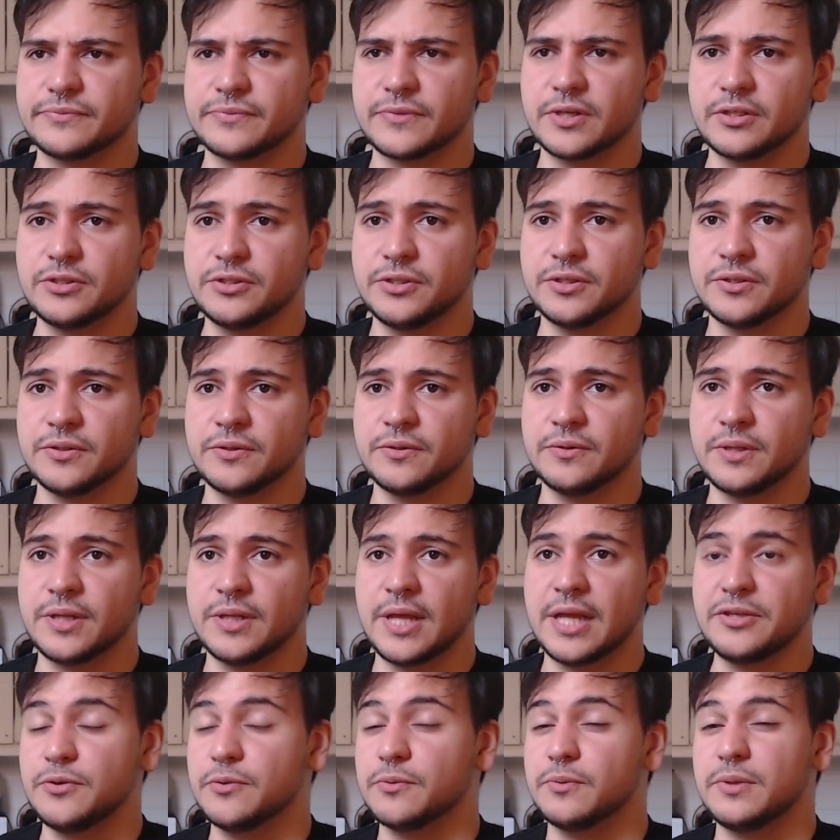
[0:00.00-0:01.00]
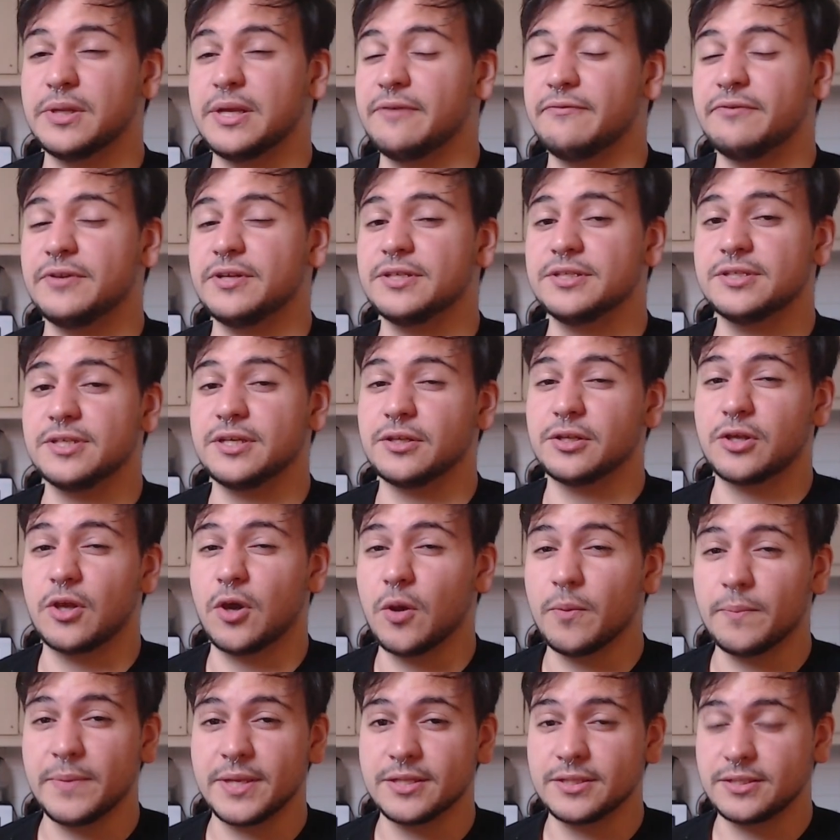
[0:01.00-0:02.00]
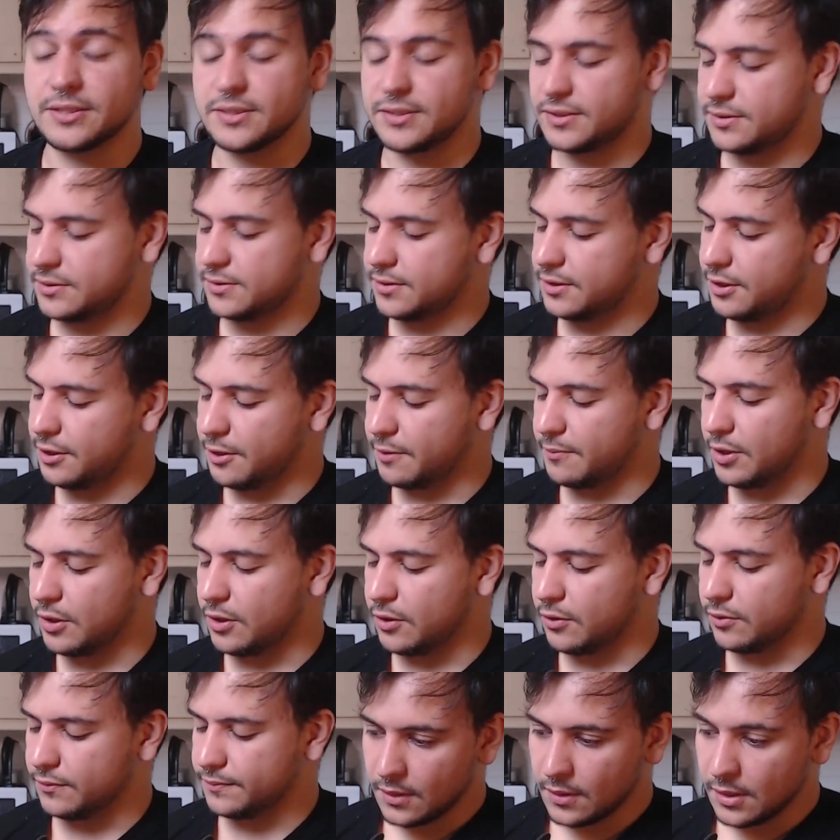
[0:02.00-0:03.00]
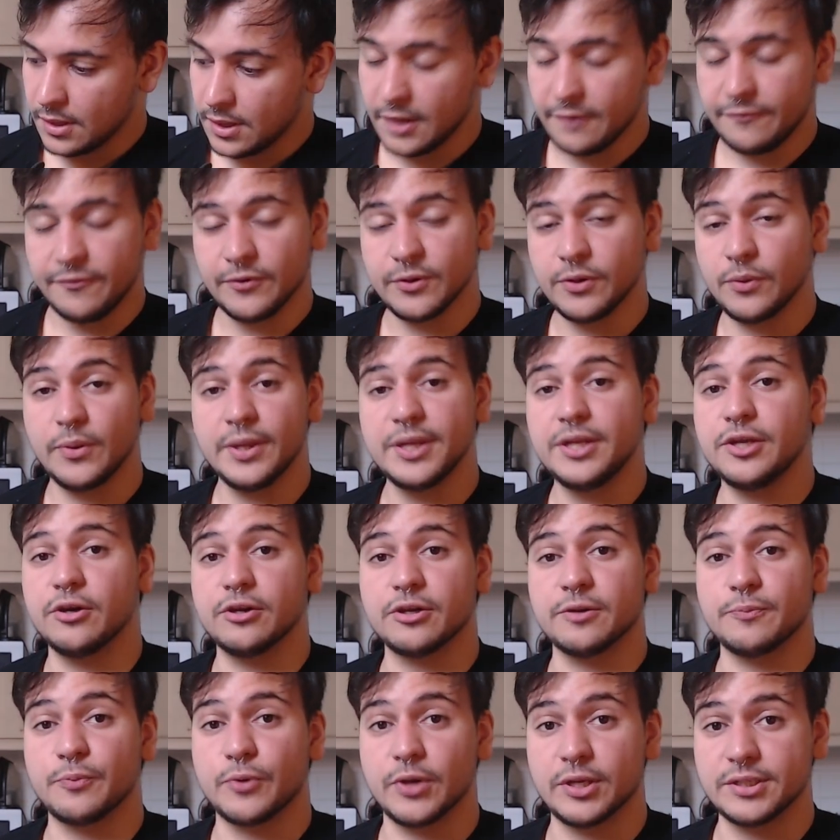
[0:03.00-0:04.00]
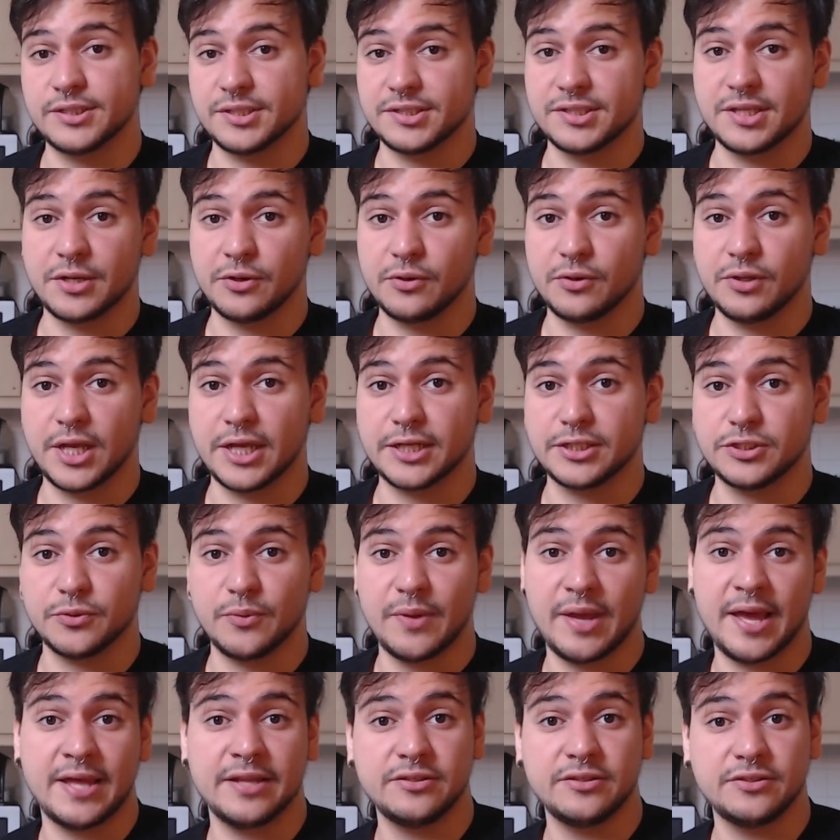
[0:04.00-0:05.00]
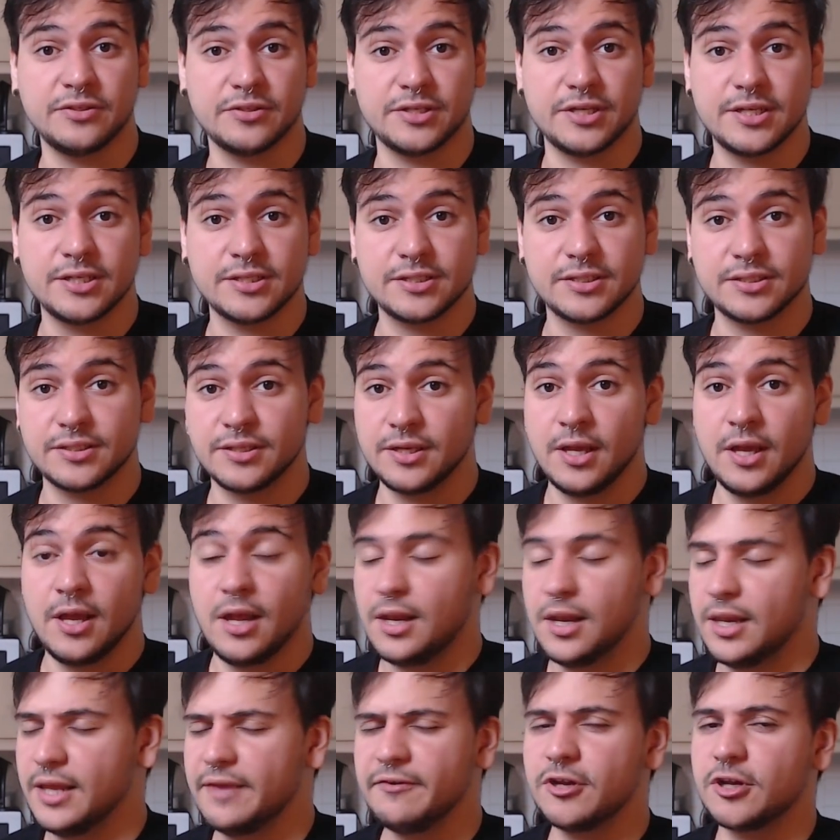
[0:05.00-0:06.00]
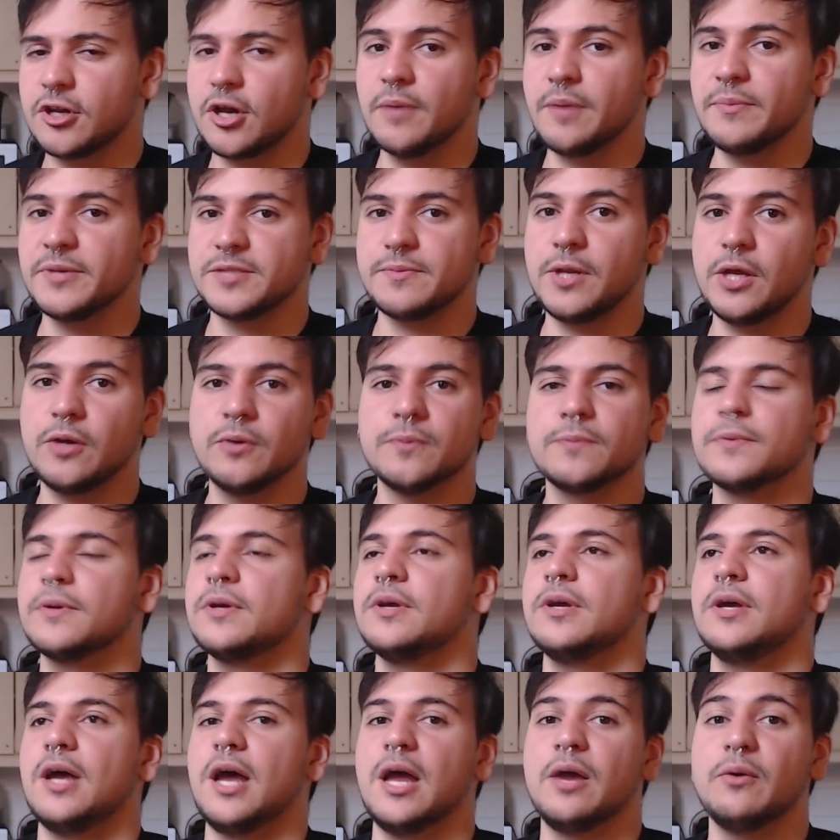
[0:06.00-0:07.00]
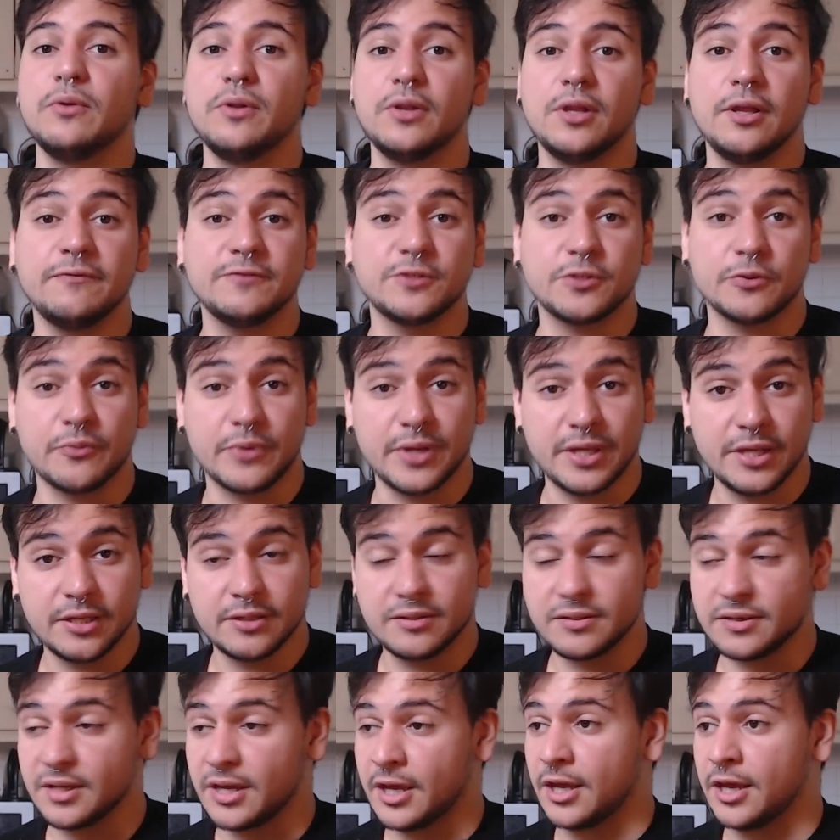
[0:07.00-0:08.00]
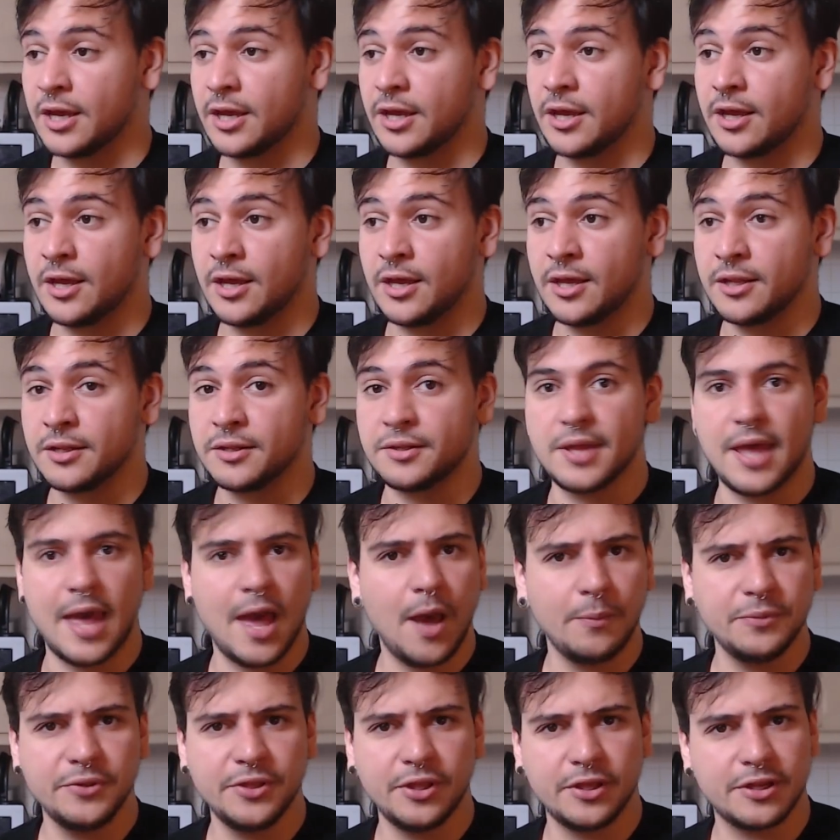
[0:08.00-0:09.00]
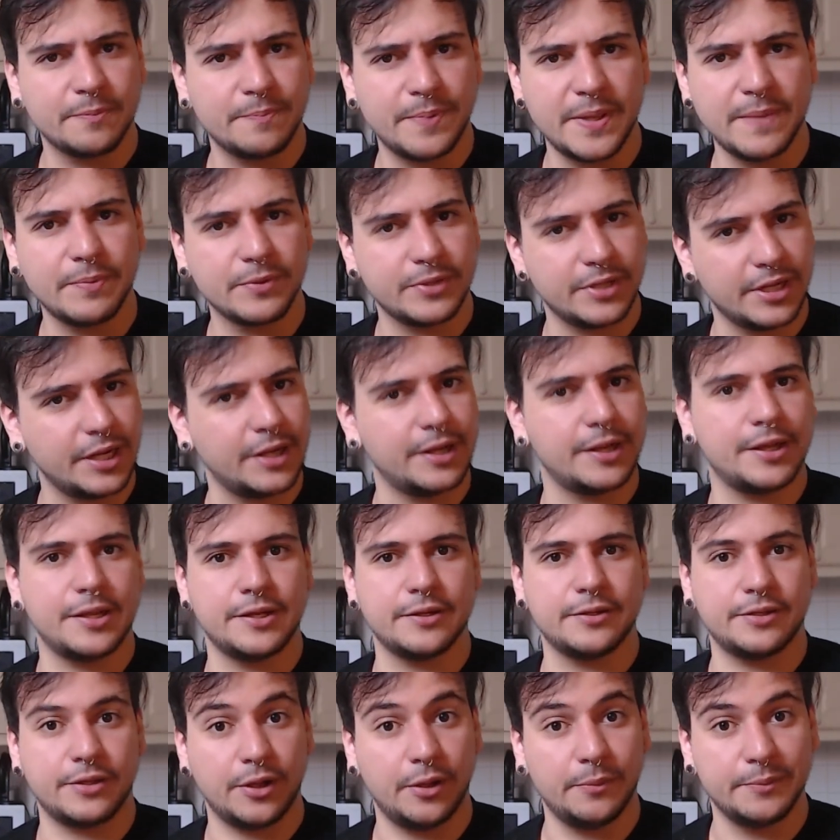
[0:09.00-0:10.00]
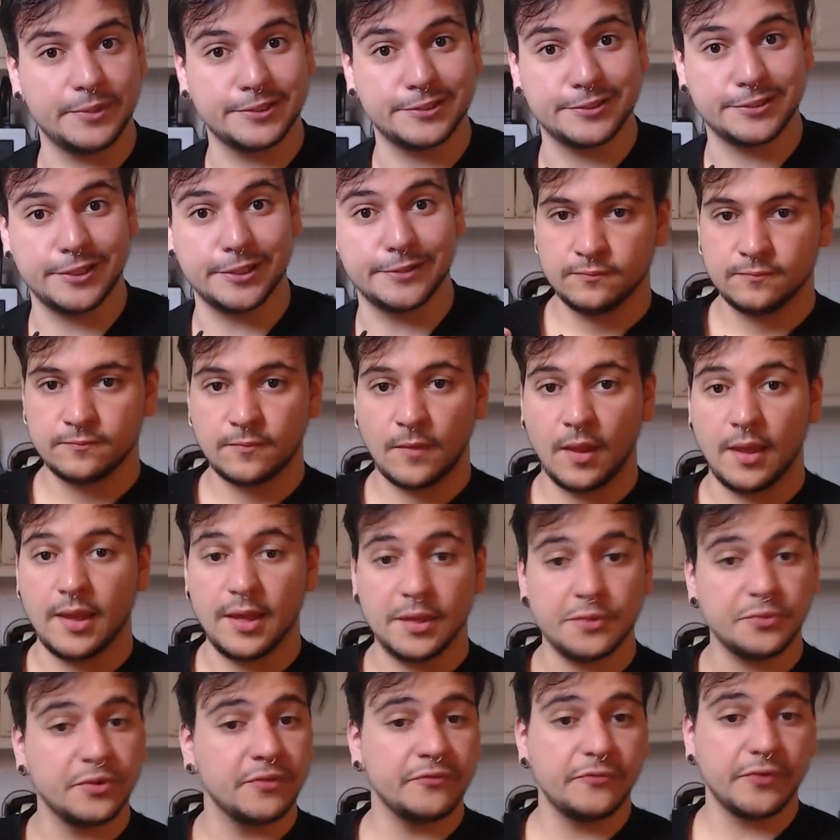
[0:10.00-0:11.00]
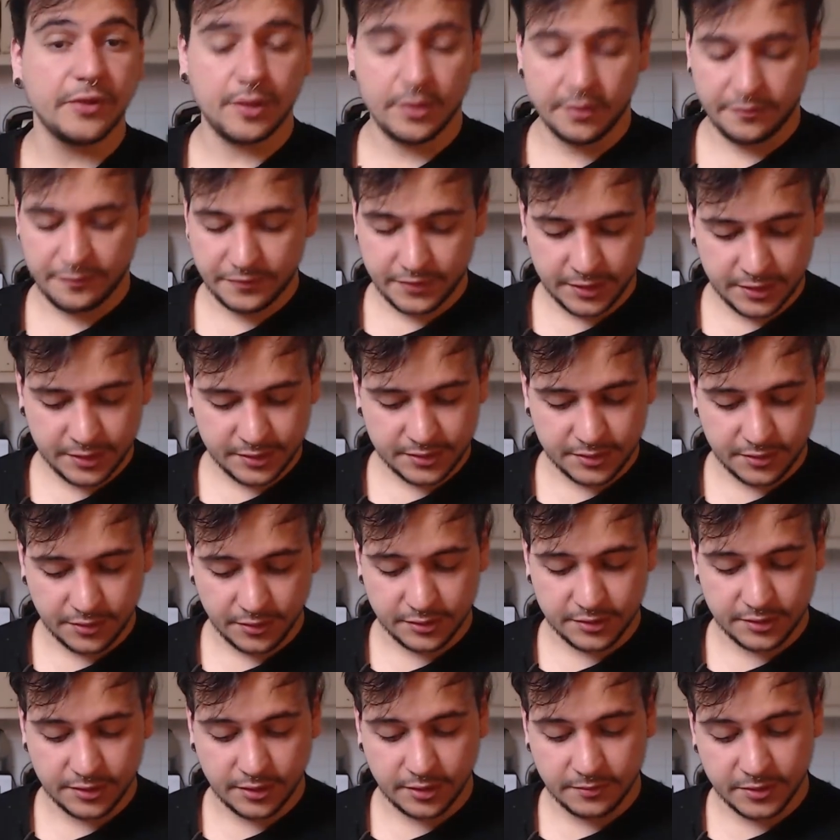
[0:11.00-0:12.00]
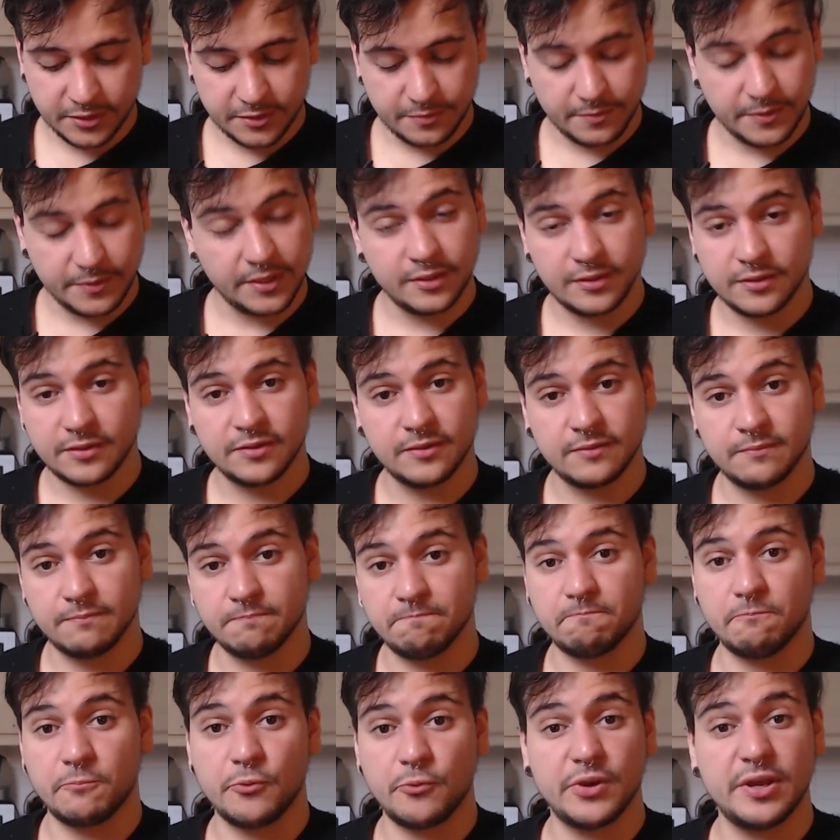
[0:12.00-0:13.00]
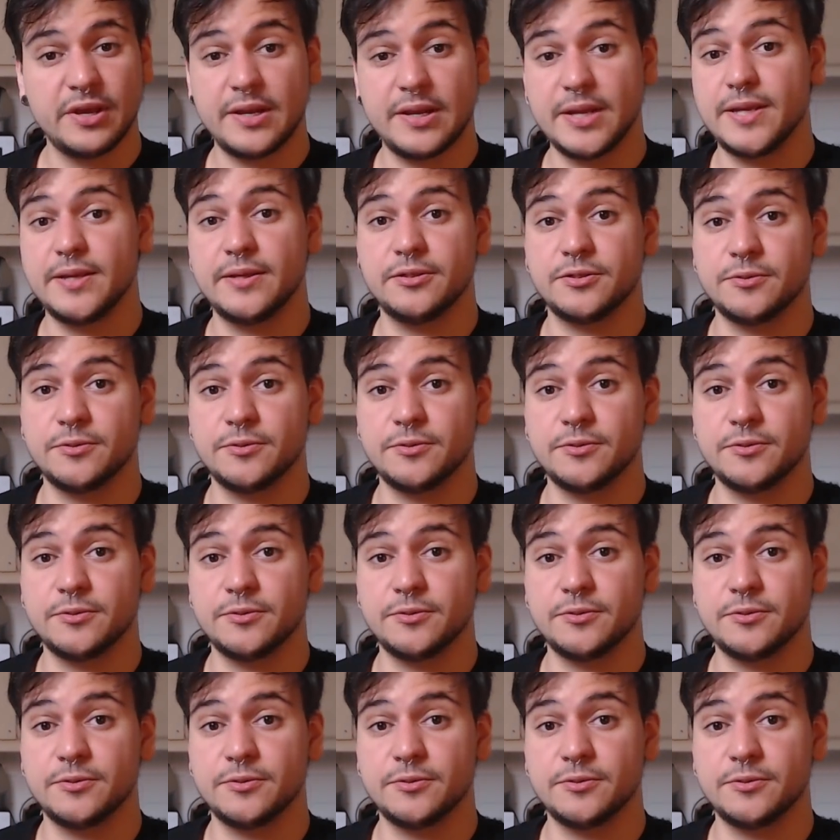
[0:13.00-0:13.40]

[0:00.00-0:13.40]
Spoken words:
let you leave this in comments here below. If you know any other process that you would like to add to this, leave in the comments below. I would love to read it and help the other people that are here in the comments. Yep. And with all of this, your guitar must be ready to